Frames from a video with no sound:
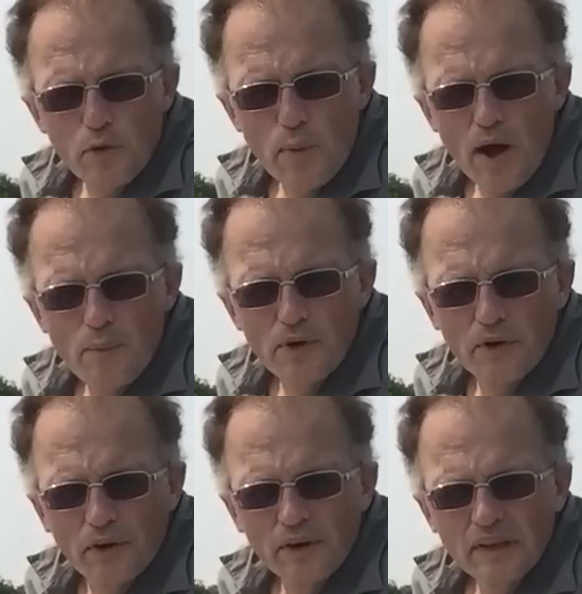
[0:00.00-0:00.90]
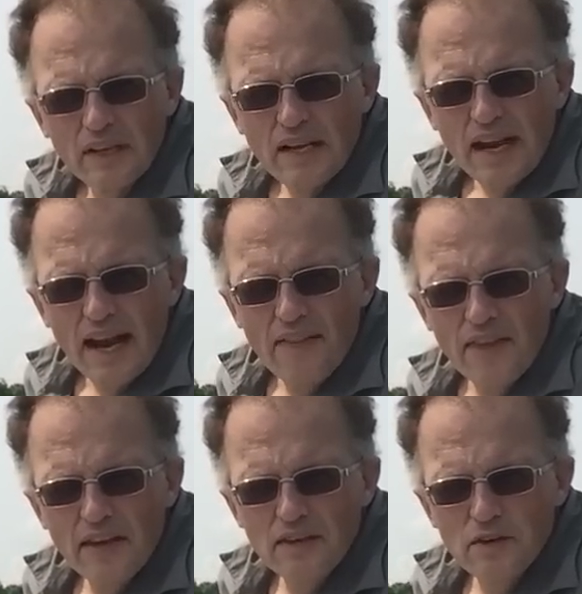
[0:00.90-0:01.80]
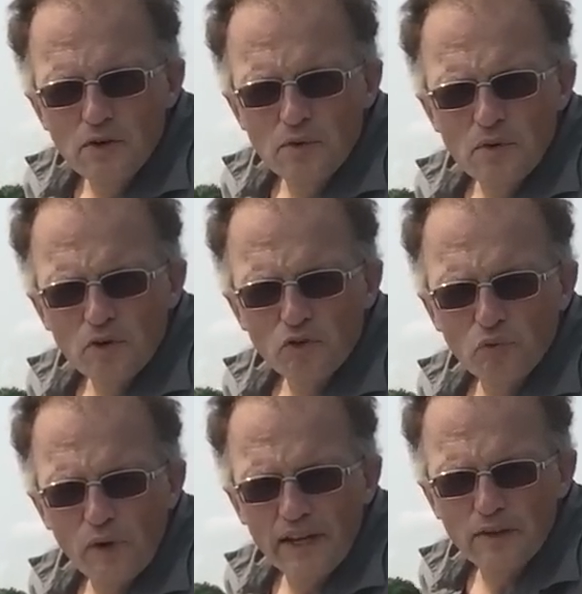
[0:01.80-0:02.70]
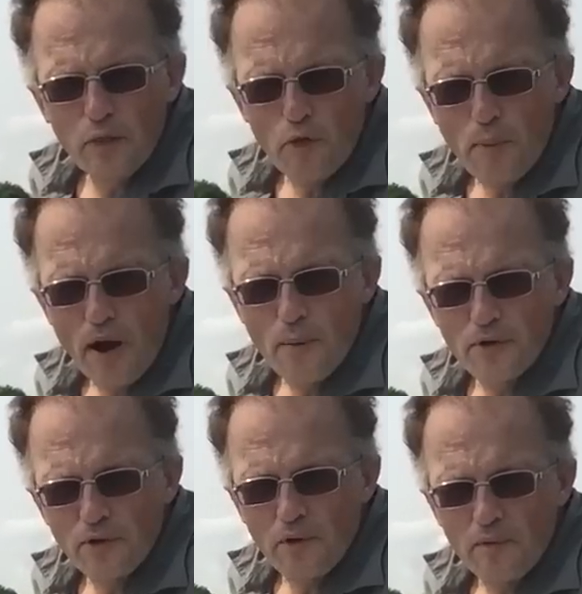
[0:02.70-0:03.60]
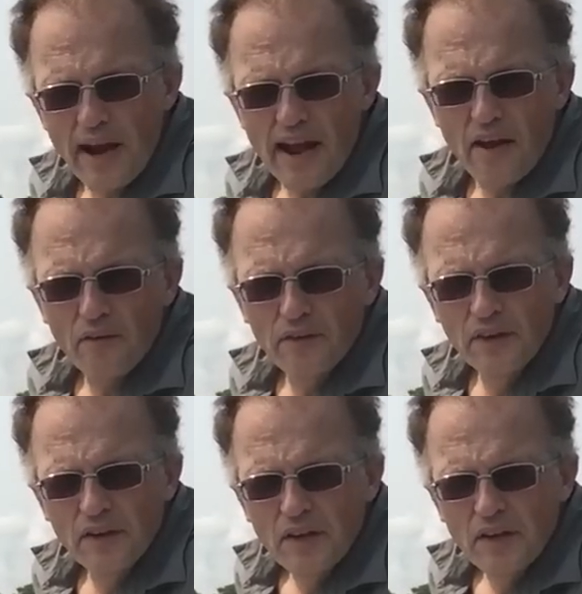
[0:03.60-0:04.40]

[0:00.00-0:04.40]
thermometer, and then you swing the thermometer around